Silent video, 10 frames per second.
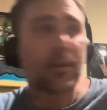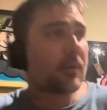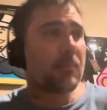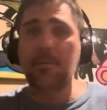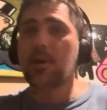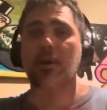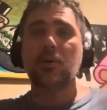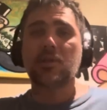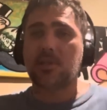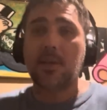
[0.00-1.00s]
Like maybe I'll go
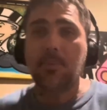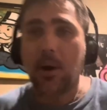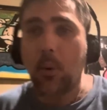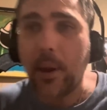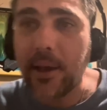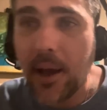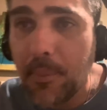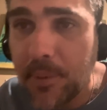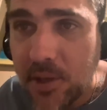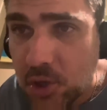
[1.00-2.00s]
to sleep and I'll wake
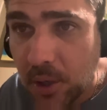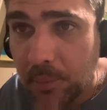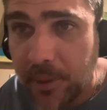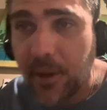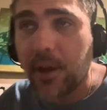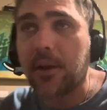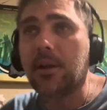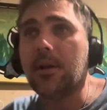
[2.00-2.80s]
up and the shit'll be done.